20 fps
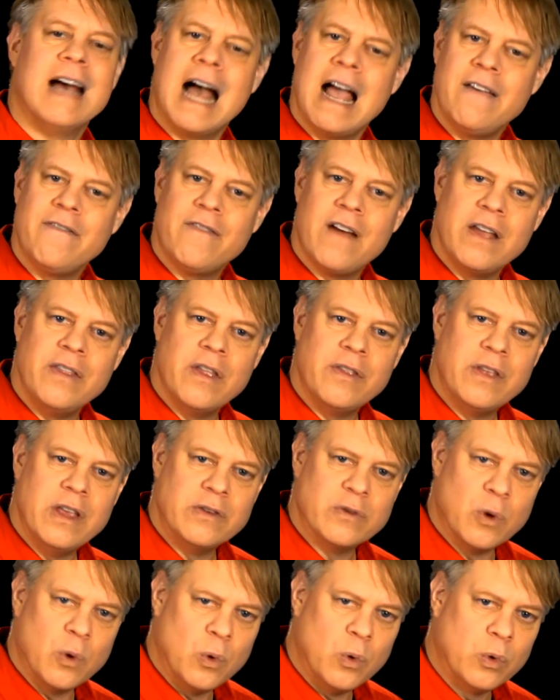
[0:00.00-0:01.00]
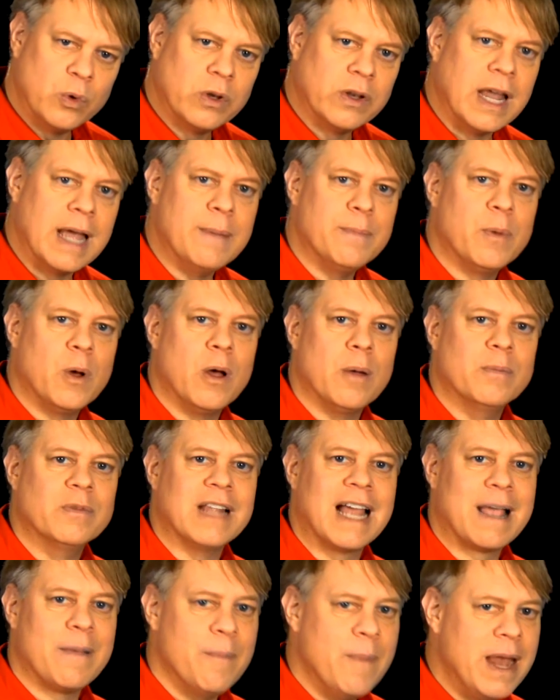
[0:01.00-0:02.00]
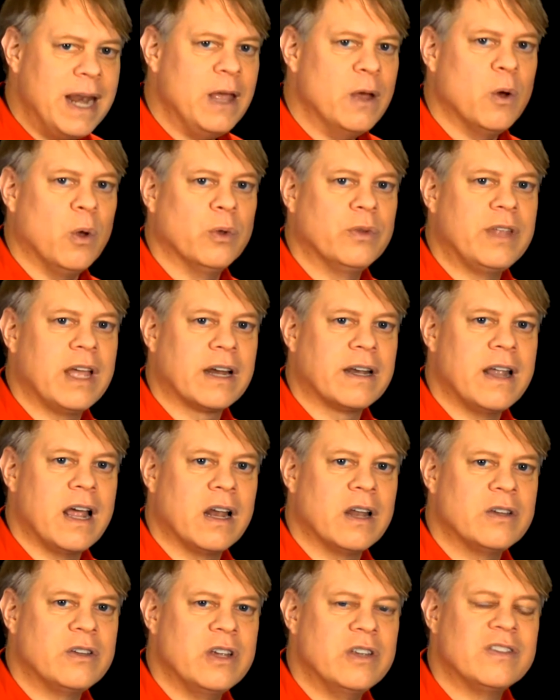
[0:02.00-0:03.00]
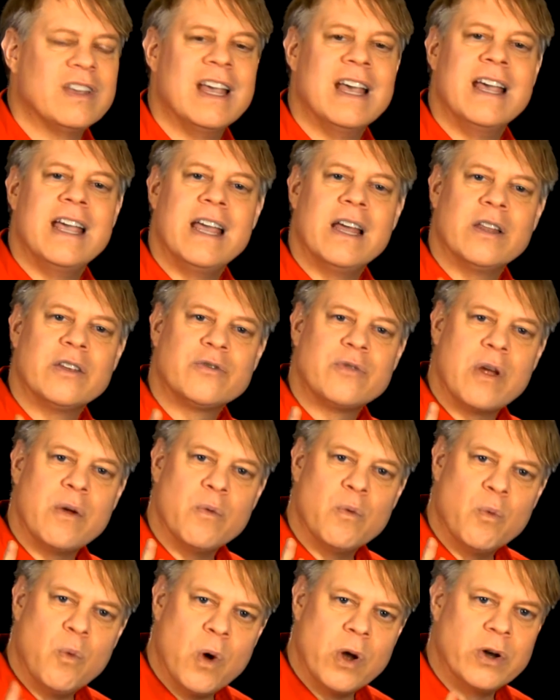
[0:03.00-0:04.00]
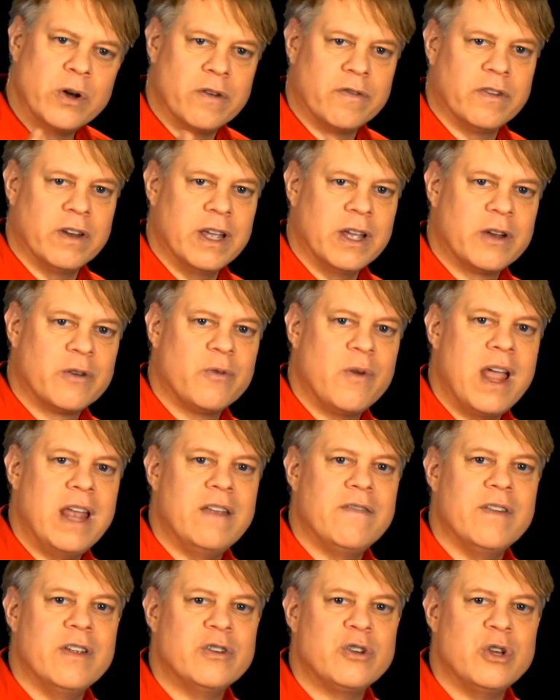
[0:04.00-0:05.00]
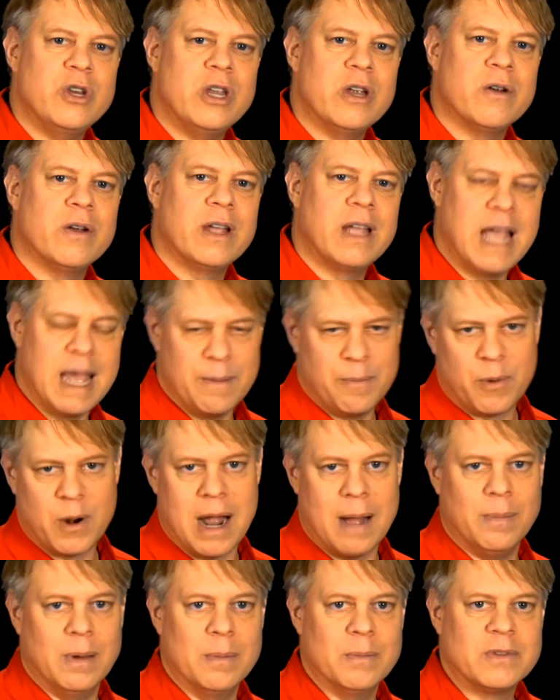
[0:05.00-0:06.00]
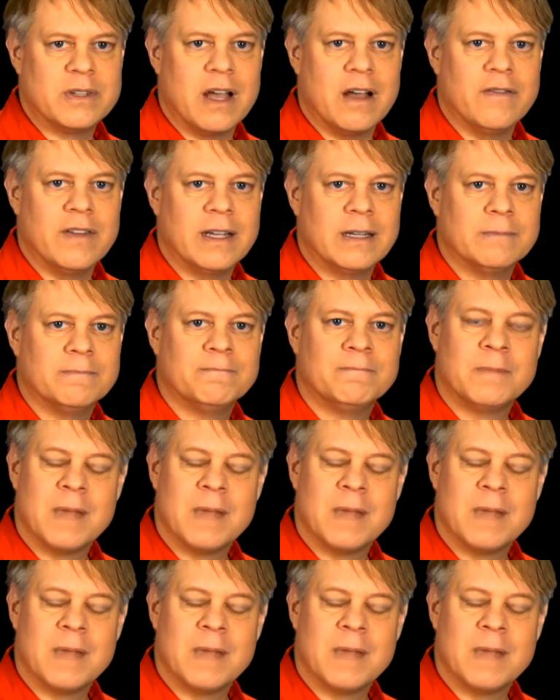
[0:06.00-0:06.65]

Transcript: I find that these old light bulbs, like many old technologies, illustrate wonderfully creative engineering and problem solving.